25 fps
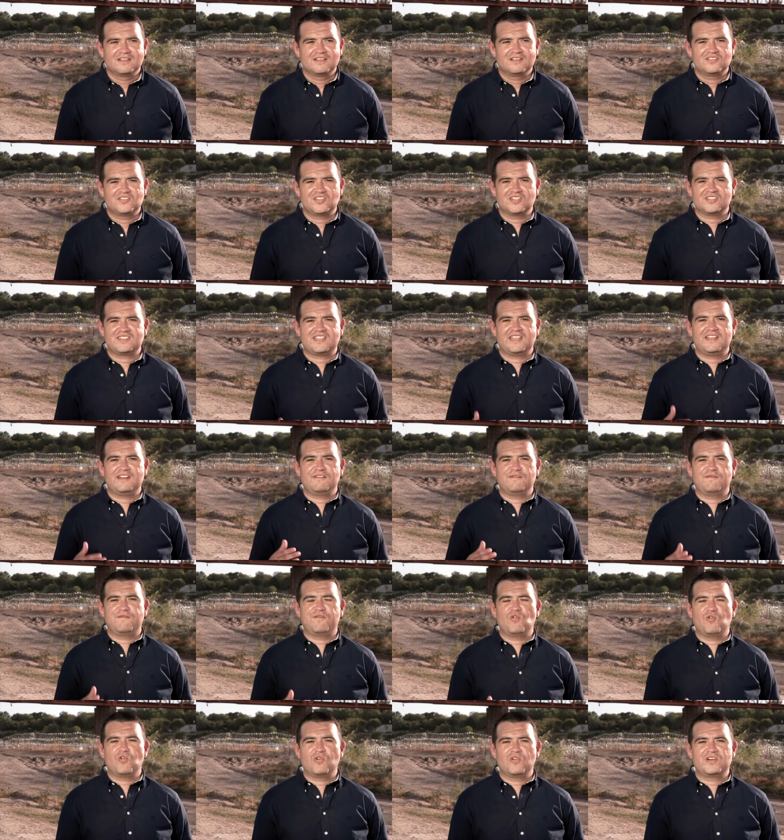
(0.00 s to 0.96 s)
just
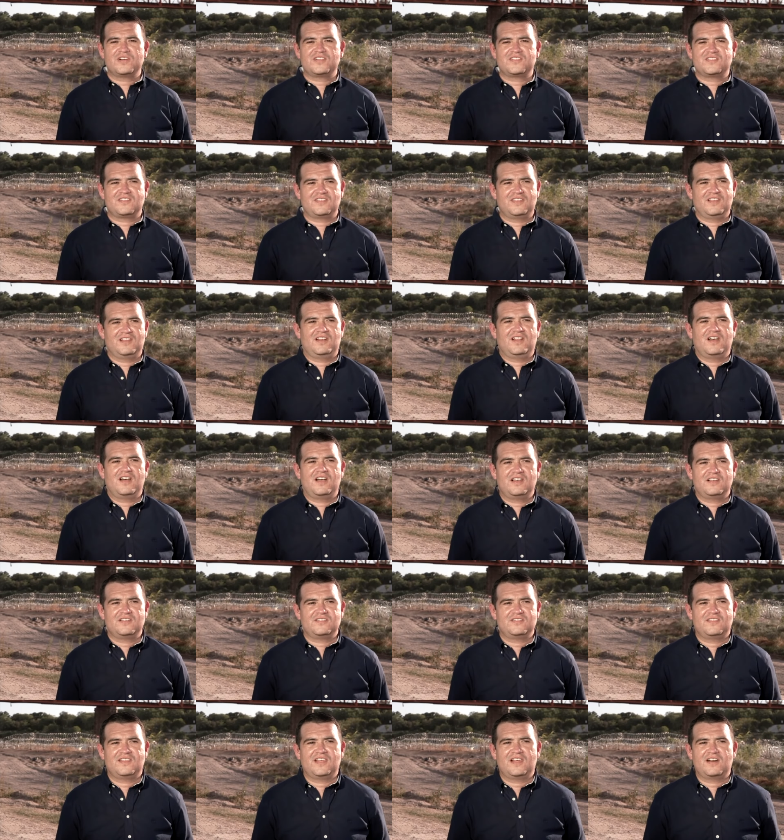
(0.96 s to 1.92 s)
enforce the
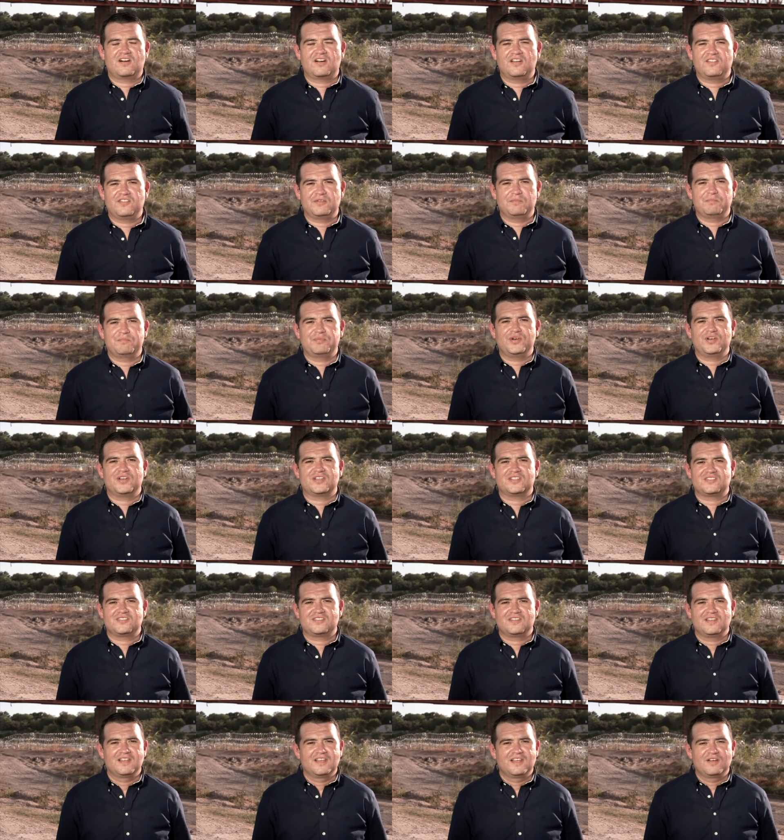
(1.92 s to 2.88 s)
laws that are on the
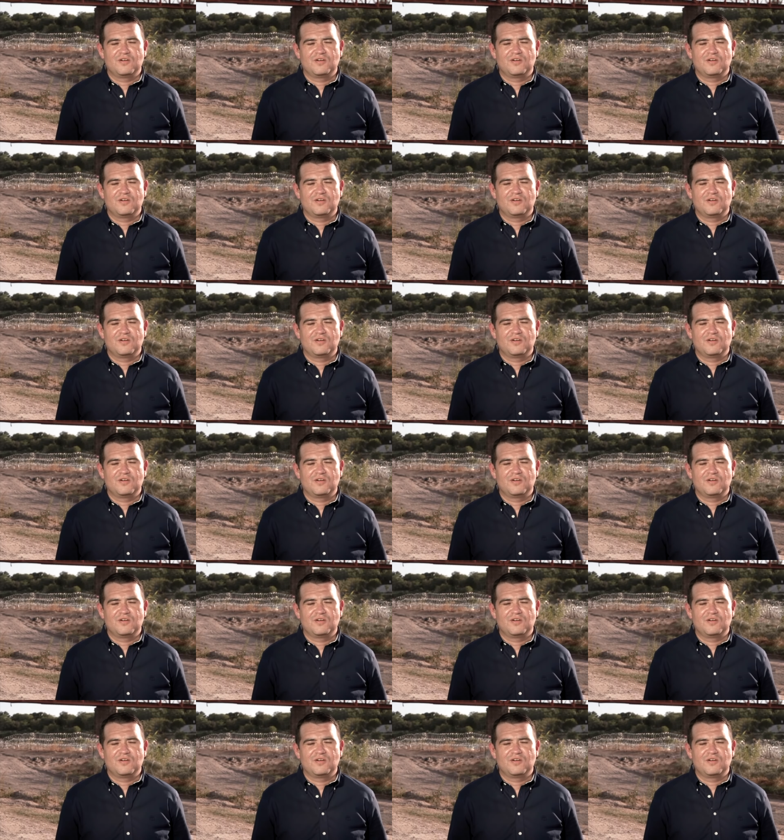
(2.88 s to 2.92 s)
books.